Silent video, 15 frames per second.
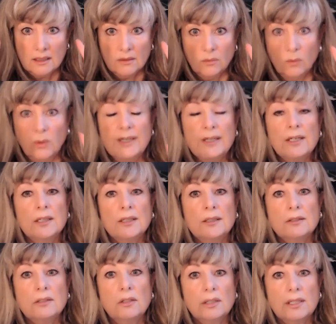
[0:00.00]
We're going to
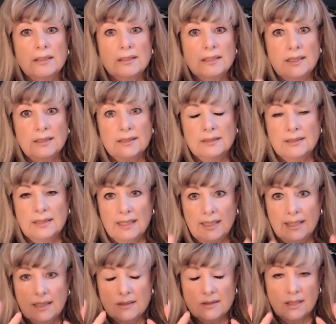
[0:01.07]
look at yin and
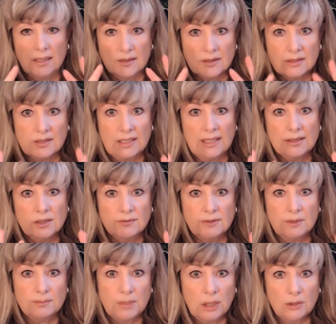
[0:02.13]
yang as a set of
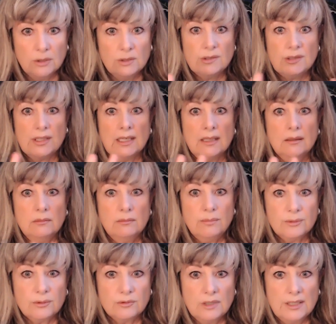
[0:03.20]
opposing
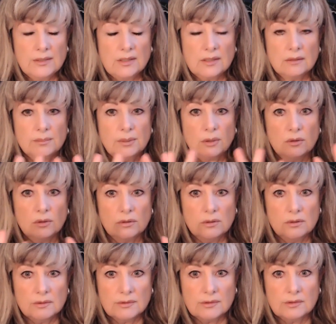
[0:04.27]

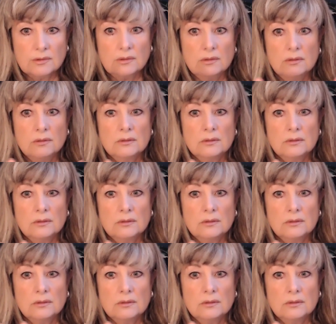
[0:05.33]
principles